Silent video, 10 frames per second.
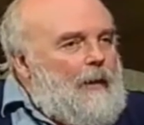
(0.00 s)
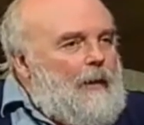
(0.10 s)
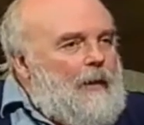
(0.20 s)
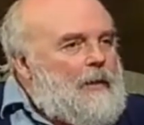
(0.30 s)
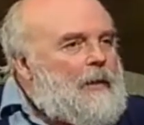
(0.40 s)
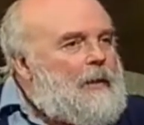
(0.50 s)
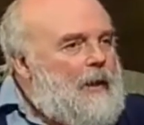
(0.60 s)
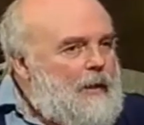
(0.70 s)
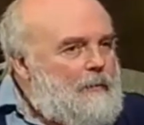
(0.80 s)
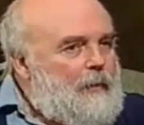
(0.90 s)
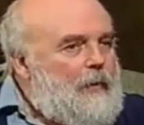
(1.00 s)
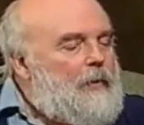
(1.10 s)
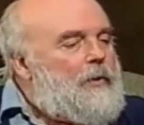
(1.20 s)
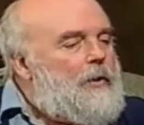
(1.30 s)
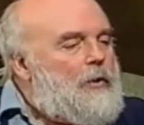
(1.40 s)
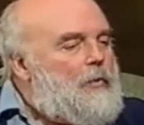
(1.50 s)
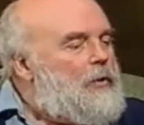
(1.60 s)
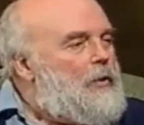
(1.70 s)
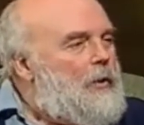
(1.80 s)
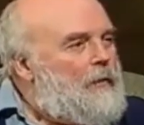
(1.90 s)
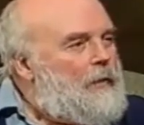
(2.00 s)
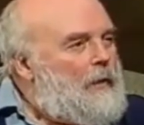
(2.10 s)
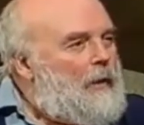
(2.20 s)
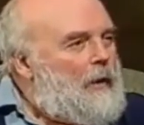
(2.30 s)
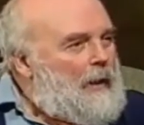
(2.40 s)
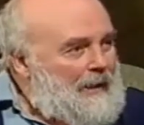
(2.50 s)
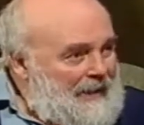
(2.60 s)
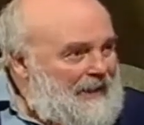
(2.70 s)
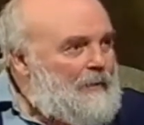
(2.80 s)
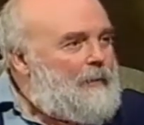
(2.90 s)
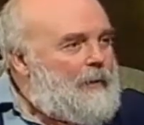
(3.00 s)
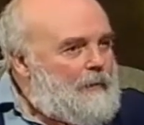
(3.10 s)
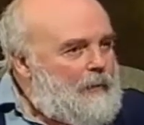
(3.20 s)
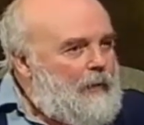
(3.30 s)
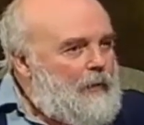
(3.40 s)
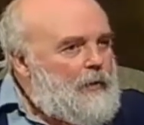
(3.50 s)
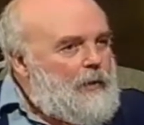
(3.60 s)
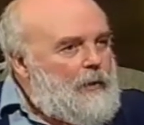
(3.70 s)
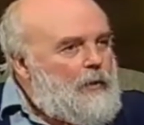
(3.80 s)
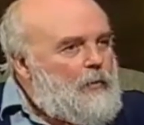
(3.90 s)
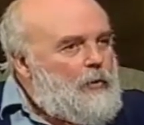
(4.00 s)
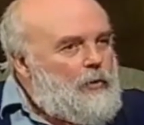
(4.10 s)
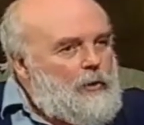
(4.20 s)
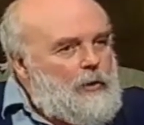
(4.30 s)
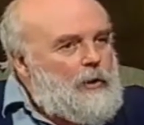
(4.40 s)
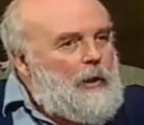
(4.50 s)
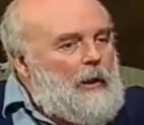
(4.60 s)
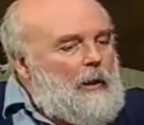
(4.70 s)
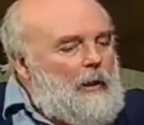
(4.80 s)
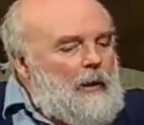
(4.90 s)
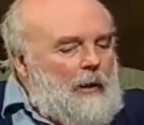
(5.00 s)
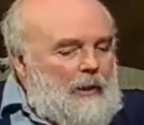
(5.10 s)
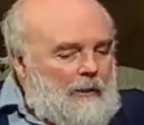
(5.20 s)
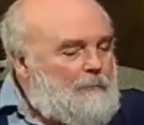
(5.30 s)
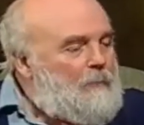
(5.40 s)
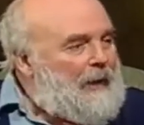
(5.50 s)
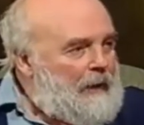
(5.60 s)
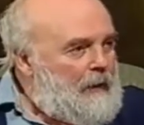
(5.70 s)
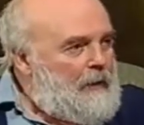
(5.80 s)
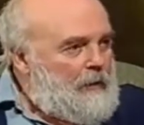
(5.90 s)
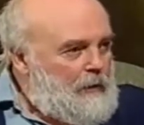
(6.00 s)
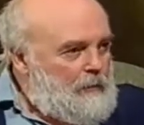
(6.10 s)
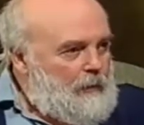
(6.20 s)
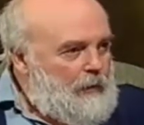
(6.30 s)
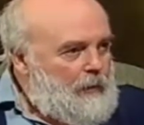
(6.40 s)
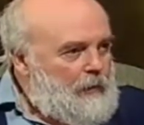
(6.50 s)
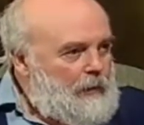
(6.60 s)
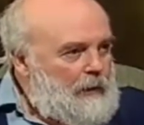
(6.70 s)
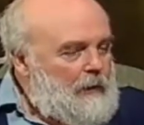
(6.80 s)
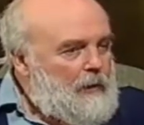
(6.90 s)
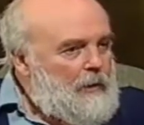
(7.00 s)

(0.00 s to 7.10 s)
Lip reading: there's another process which is often a deeper process, which is a dependence process.